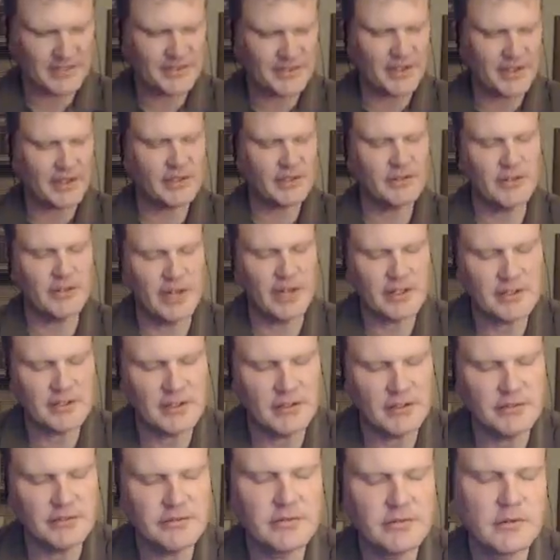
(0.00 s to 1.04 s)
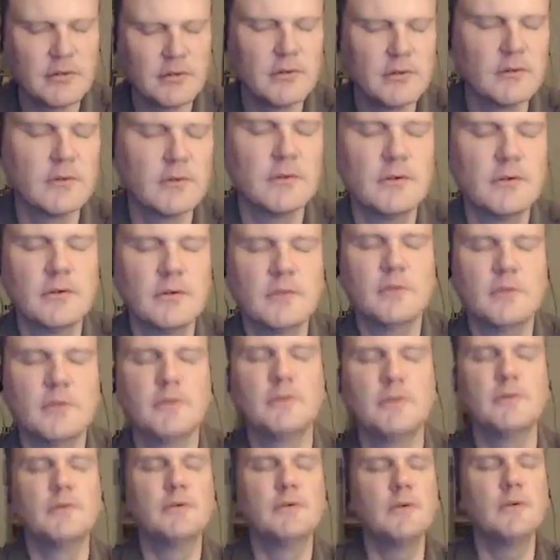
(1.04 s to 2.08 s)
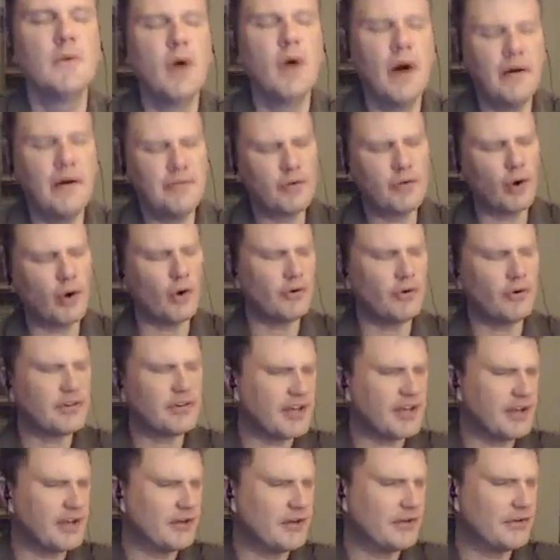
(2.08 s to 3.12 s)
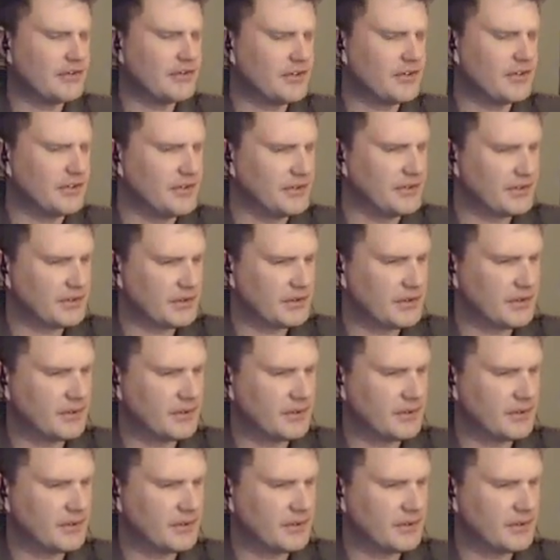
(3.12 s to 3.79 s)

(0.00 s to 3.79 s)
a collective of golden energies